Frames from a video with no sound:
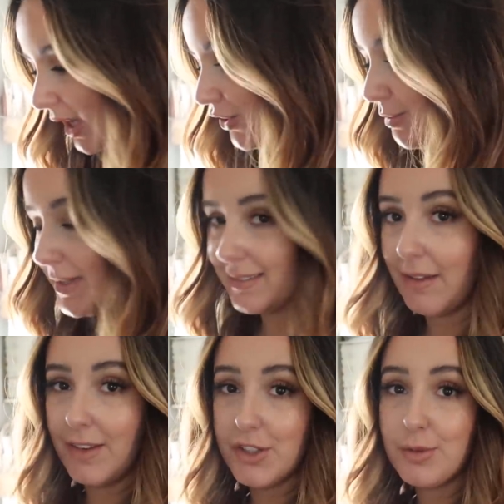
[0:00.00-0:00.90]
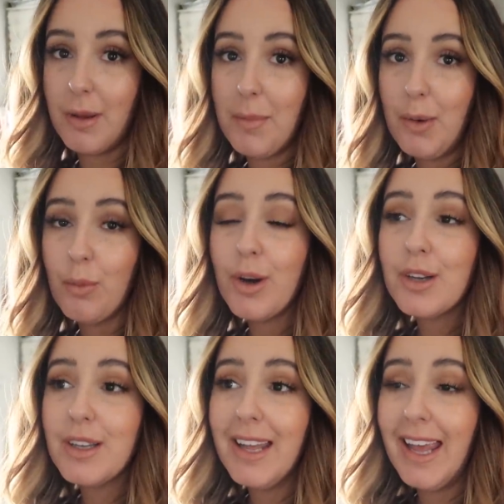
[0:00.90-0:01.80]
just because I finished up my
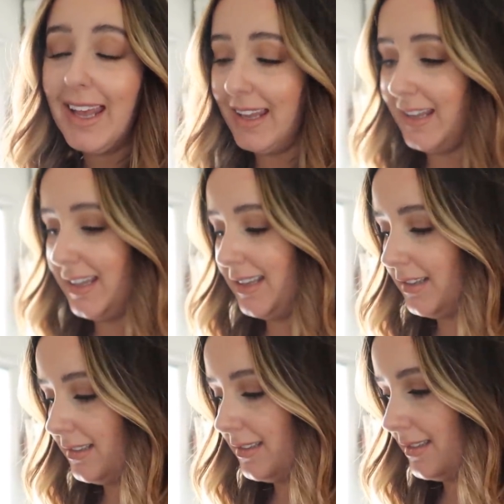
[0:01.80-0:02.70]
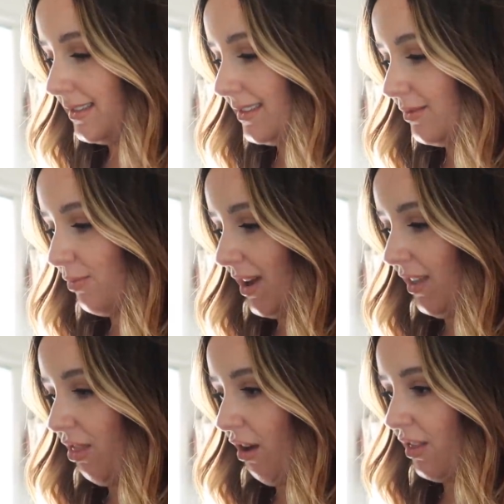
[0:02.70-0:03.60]
work and I
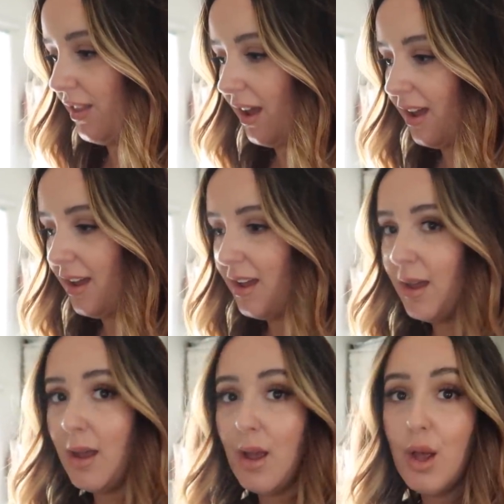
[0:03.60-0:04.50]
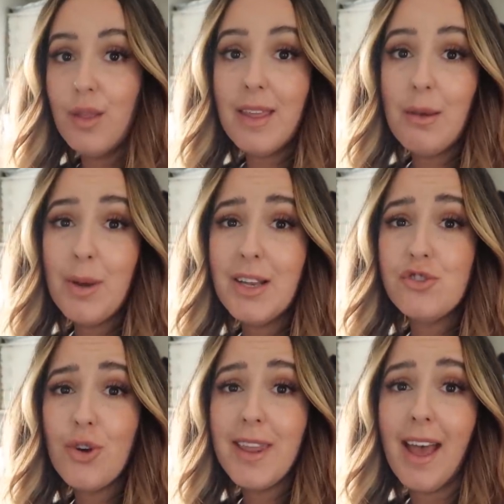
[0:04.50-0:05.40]
thought that they would
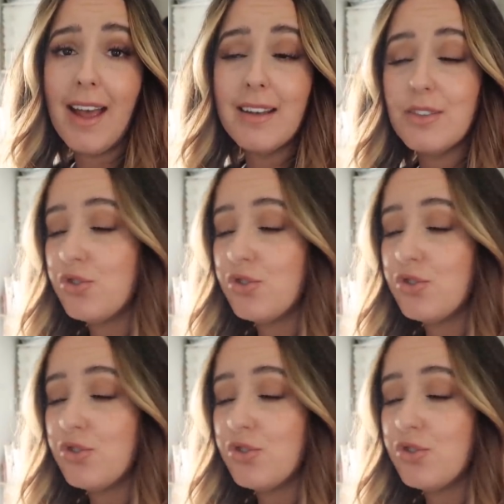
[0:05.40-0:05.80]
enjoy that.